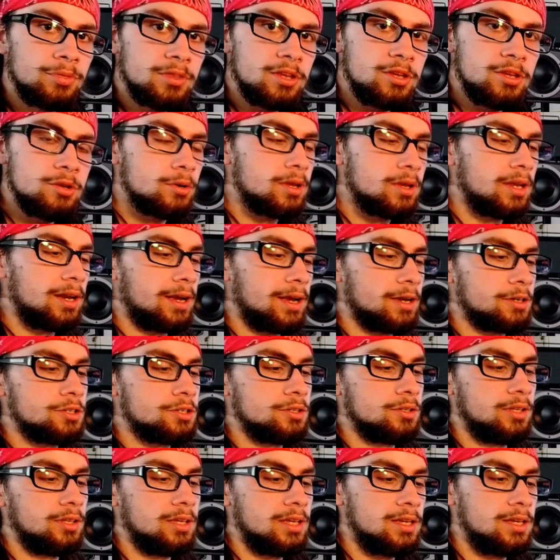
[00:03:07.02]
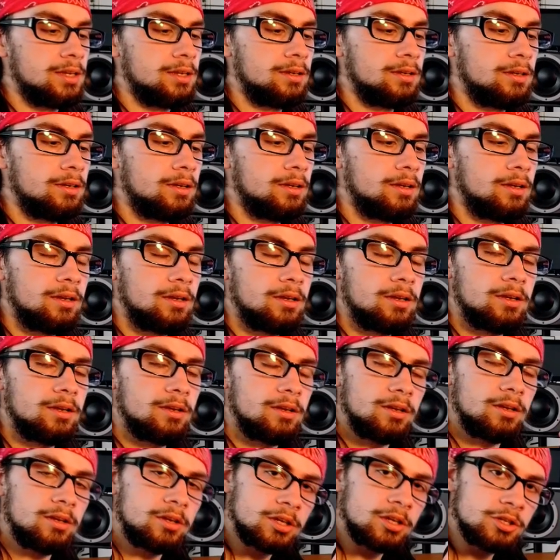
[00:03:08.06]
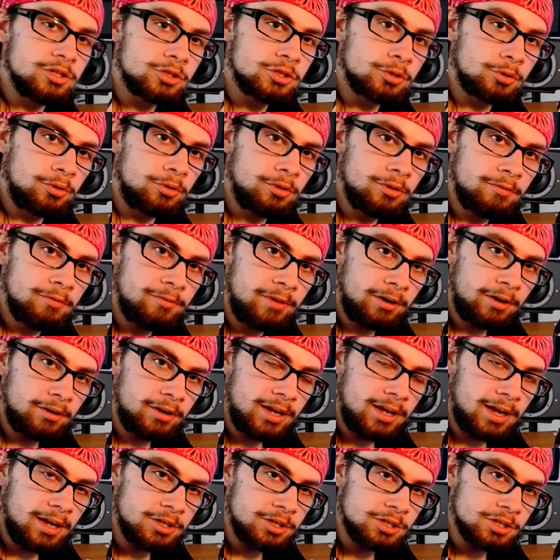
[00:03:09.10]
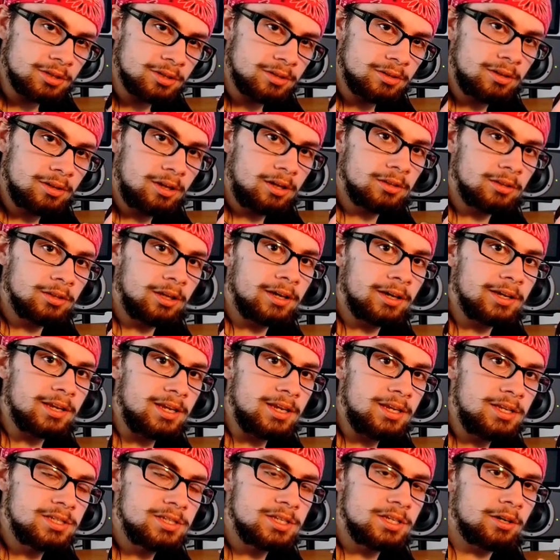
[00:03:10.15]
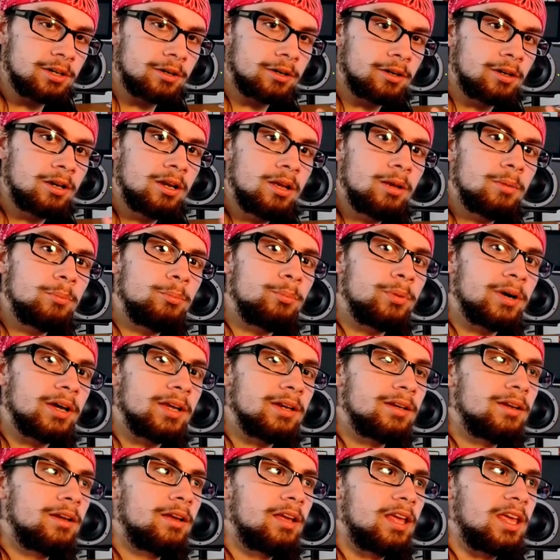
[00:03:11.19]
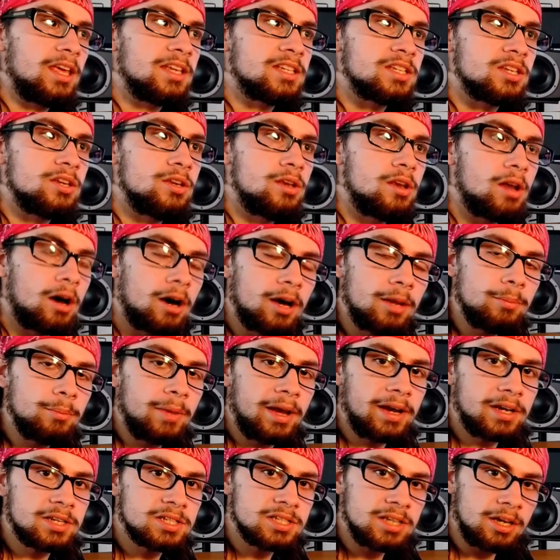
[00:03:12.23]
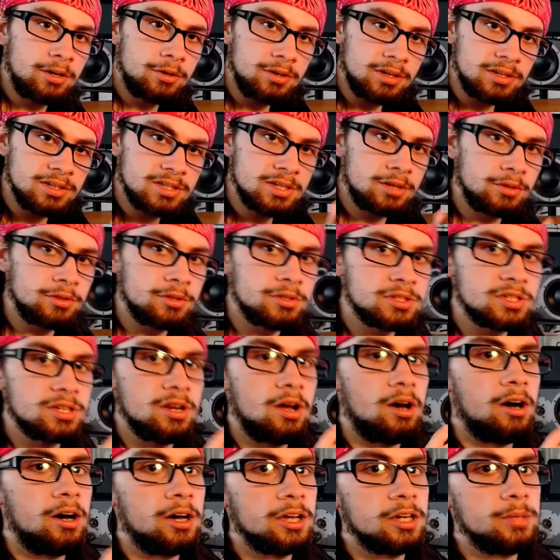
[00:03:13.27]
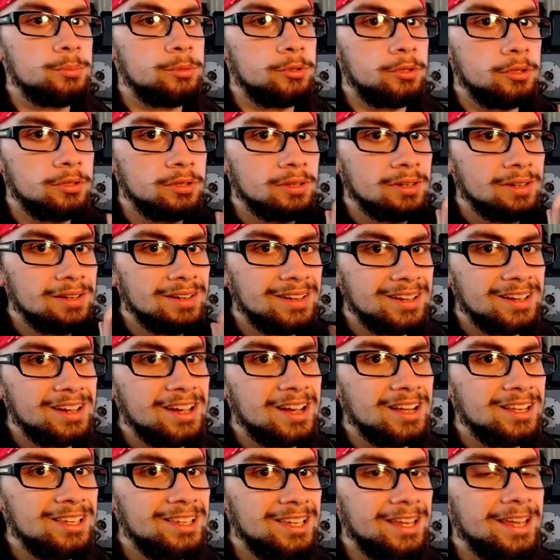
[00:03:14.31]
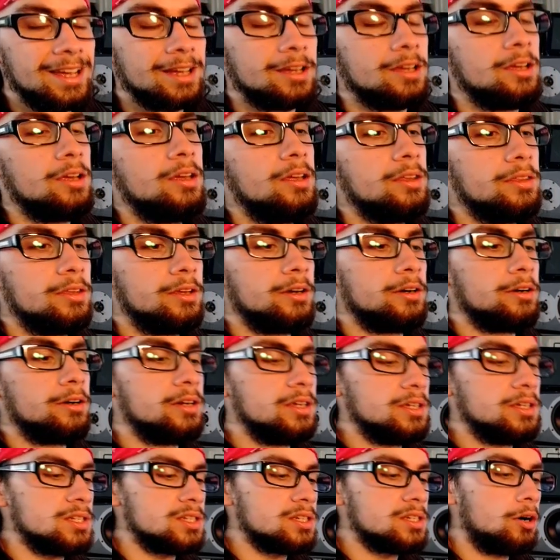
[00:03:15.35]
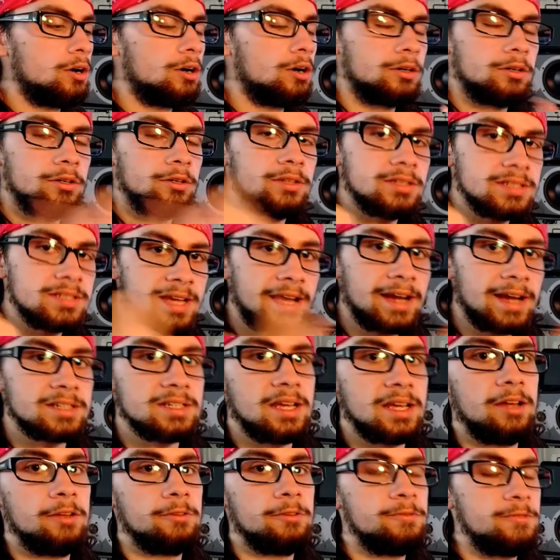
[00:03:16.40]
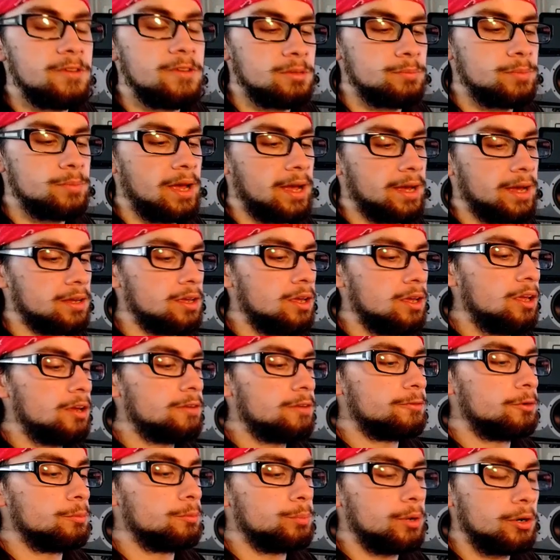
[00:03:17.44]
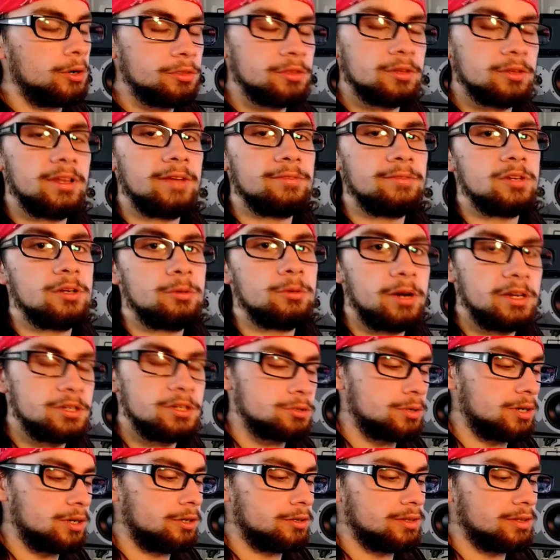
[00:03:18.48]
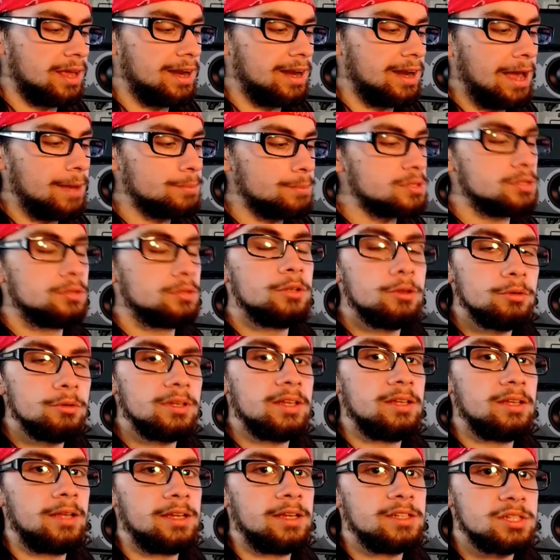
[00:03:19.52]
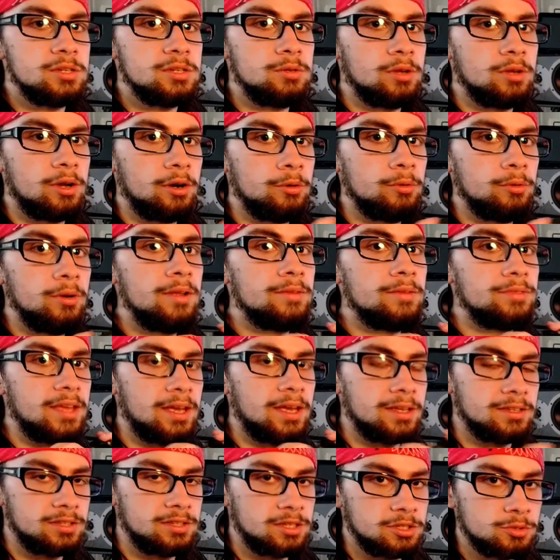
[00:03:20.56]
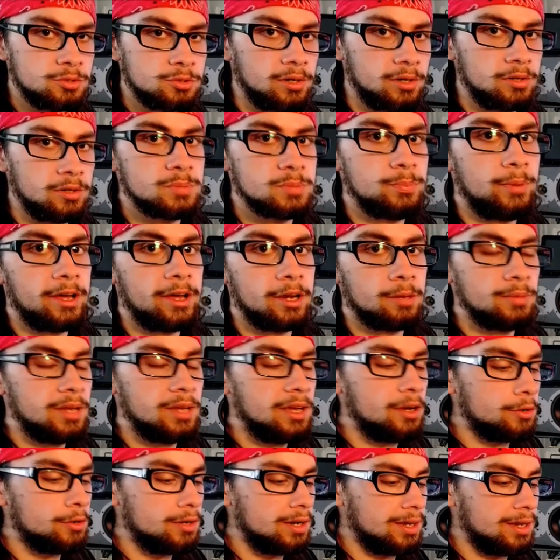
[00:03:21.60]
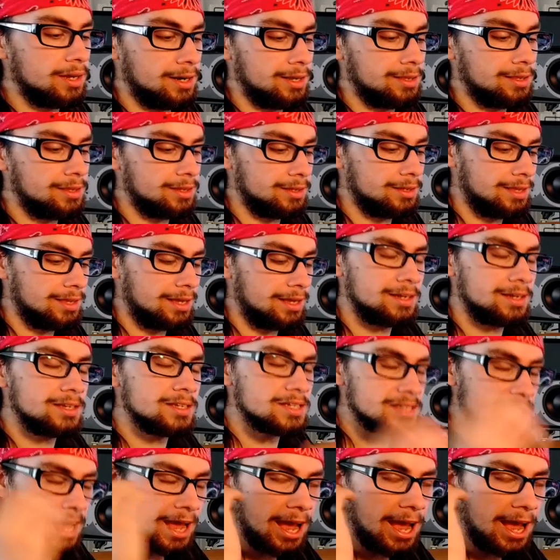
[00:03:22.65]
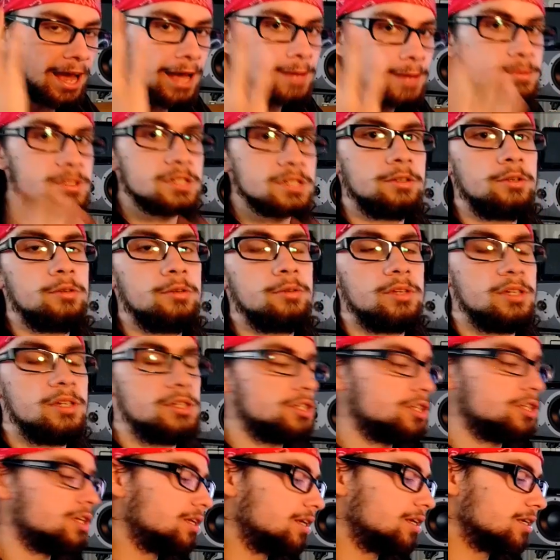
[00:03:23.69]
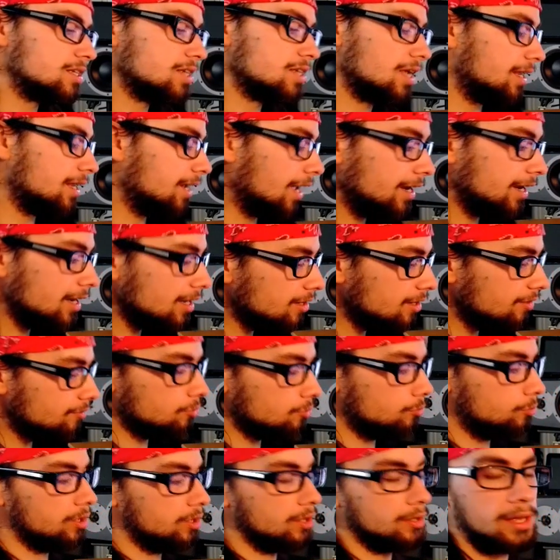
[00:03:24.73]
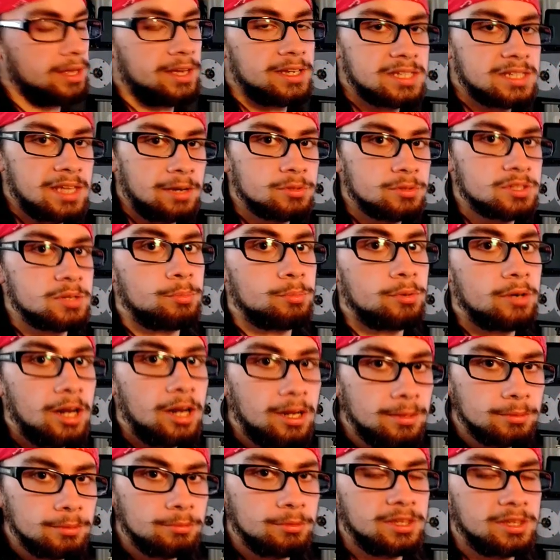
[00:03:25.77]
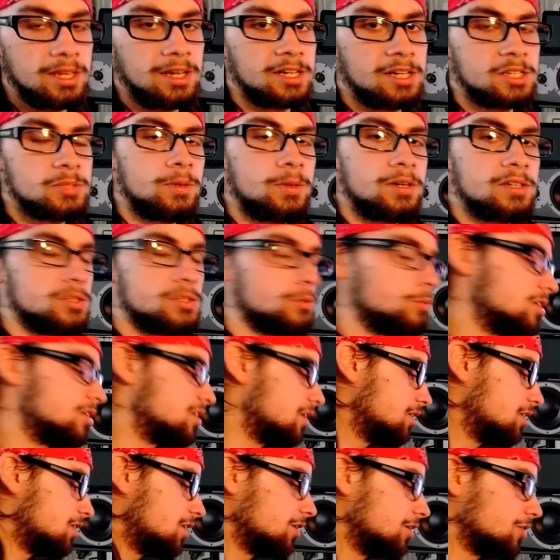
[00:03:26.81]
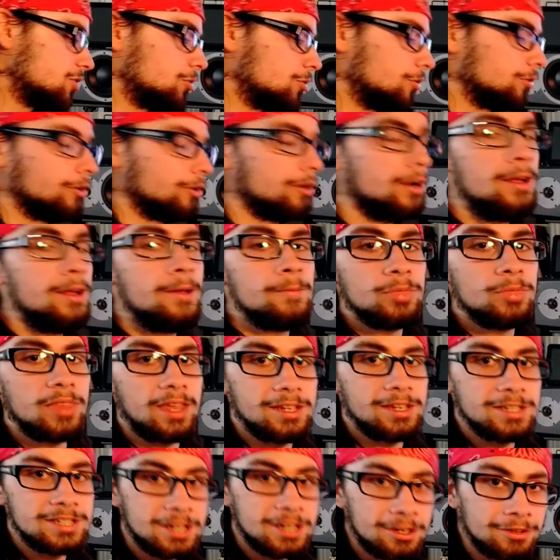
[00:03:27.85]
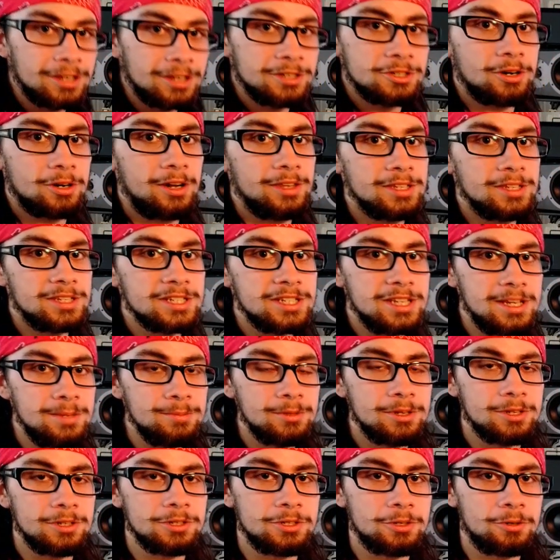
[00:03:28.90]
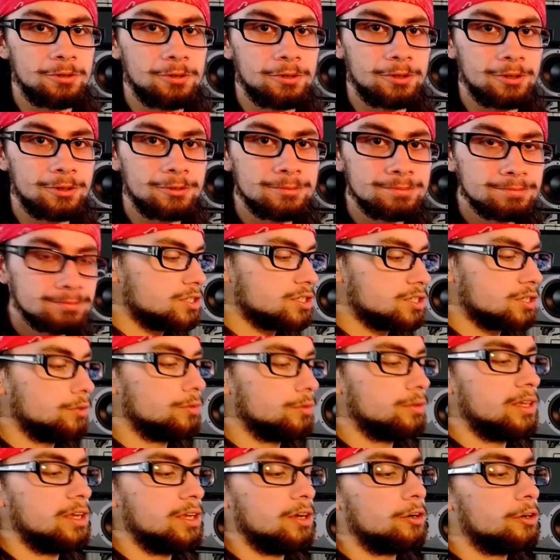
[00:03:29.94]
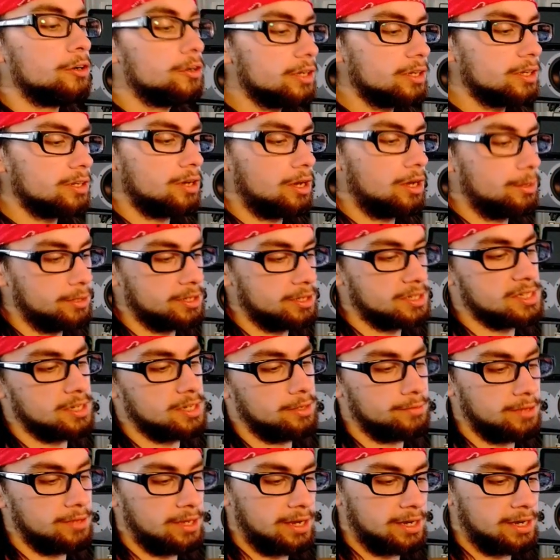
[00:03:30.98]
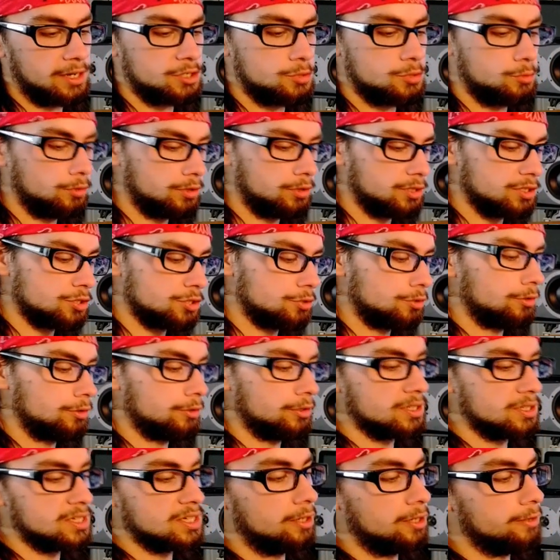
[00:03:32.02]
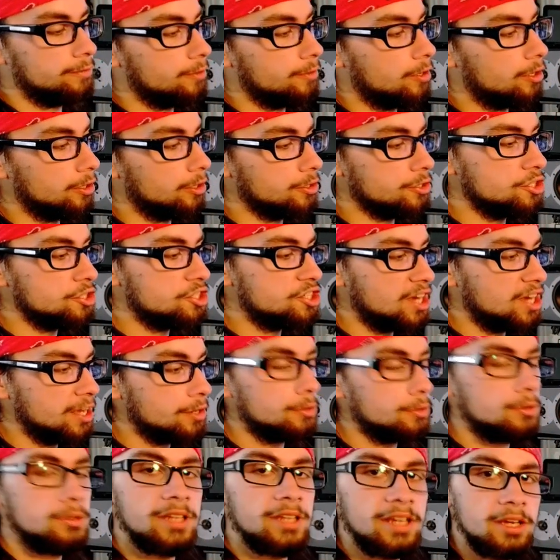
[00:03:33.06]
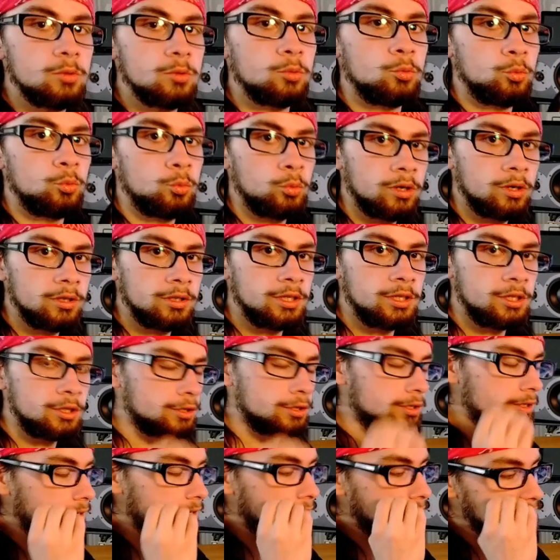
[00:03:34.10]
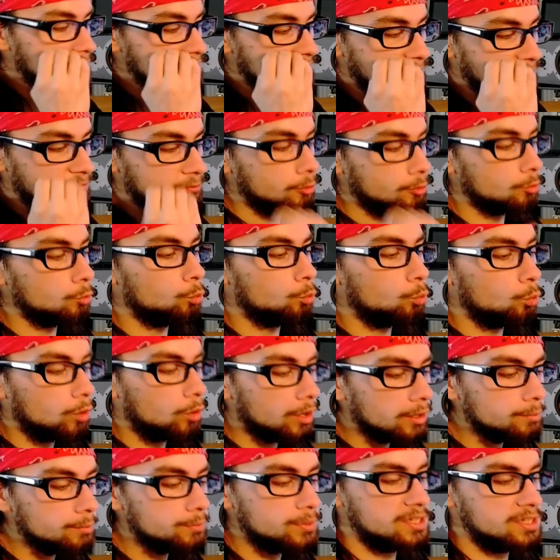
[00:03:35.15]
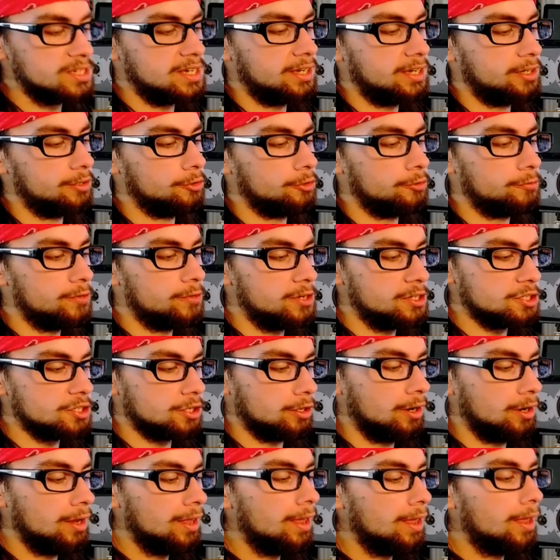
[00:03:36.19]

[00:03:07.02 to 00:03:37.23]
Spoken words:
you can actually control the variation a lot easier, but it's not maxed out until there's an audible click. There is aural and tactile feedback for both the left and right trigger that absolutely lets you know that the trigger's bottomed out, and I think that is absolutely genius, and I didn't even realize that was a problem with the Xbox 360 controller until I tried the Steam controller. So the ergonomics of the actual controller itself are generally really good, except for one particular feature.